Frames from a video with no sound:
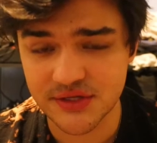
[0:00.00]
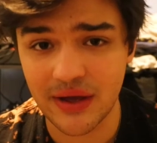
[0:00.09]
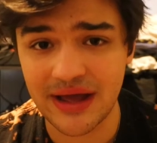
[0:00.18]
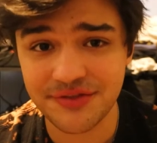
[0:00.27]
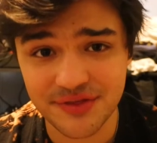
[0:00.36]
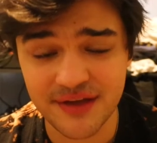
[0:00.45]
So
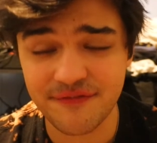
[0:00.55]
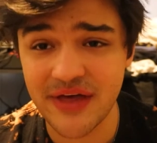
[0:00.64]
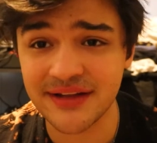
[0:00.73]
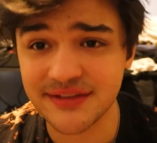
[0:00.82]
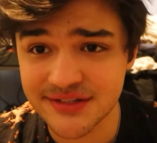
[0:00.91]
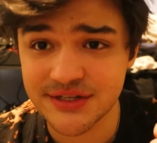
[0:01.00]
if
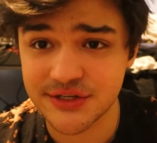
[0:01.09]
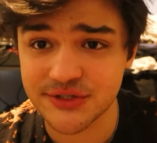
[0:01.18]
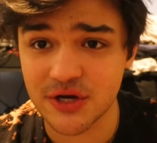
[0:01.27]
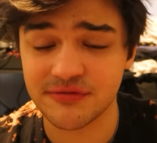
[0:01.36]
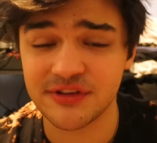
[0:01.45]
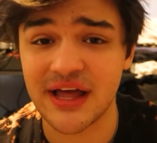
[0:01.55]
that doesn't
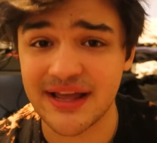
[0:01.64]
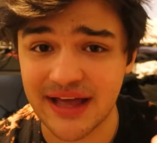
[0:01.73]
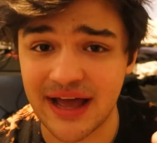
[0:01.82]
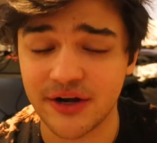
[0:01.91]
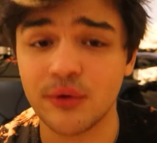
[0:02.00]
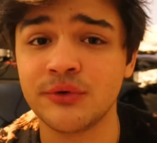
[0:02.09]
deserve a like,
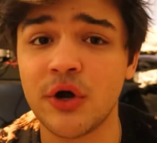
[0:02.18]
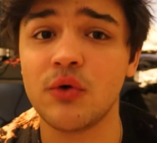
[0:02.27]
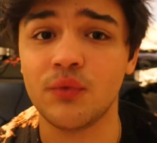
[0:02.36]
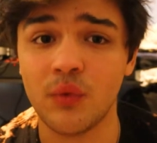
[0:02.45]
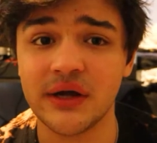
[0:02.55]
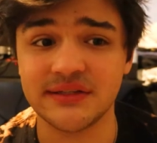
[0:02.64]
I don't know
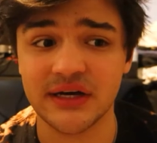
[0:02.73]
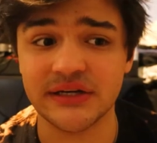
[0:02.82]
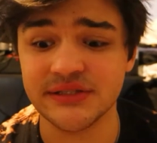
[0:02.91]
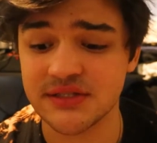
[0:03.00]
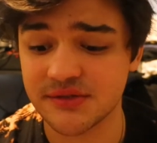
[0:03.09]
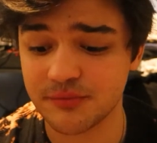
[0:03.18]
what
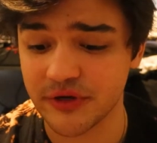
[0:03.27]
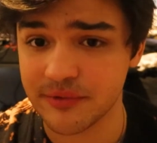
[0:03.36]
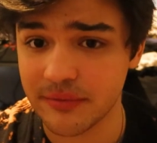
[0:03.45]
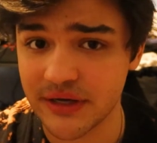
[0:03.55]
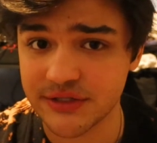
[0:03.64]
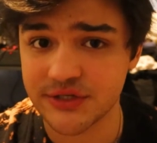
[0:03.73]
does. Pretty
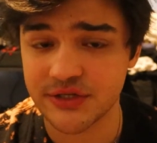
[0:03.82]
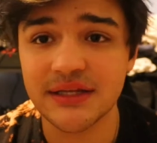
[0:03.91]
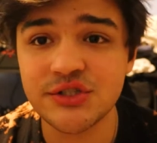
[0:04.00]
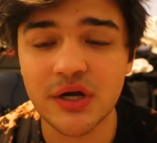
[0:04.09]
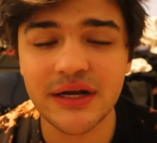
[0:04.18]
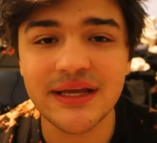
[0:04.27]
much.
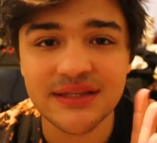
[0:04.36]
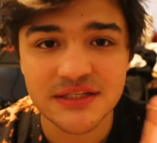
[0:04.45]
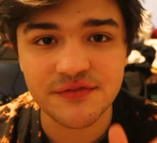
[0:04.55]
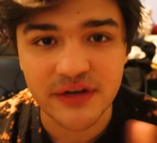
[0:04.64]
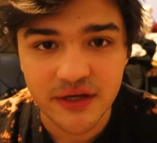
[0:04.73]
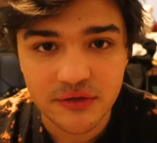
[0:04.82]
Let's try to get this
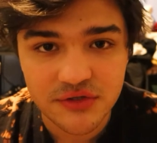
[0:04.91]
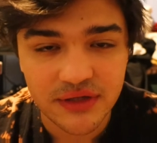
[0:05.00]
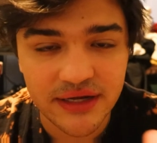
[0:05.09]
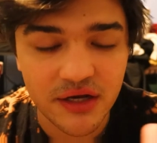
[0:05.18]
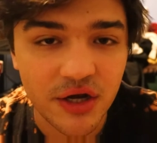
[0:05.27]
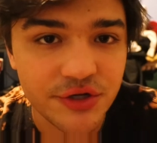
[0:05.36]
video to
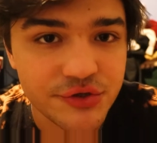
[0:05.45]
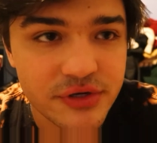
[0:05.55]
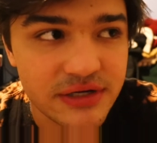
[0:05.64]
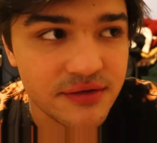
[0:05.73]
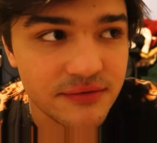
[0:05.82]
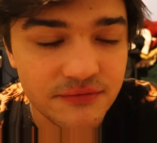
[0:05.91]
like
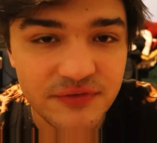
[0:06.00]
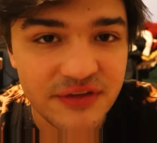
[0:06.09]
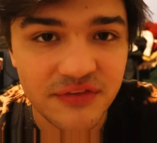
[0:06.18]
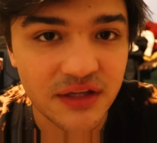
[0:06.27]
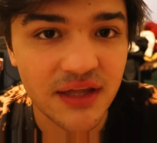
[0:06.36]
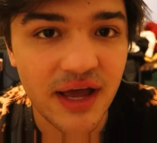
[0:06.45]

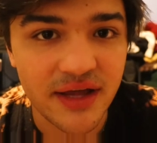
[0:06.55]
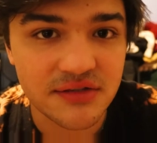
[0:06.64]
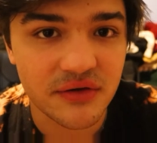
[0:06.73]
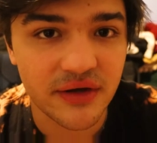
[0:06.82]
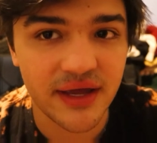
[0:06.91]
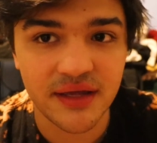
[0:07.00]
150
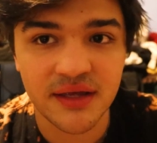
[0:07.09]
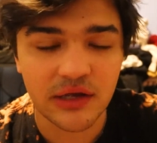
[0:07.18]
likes, okay?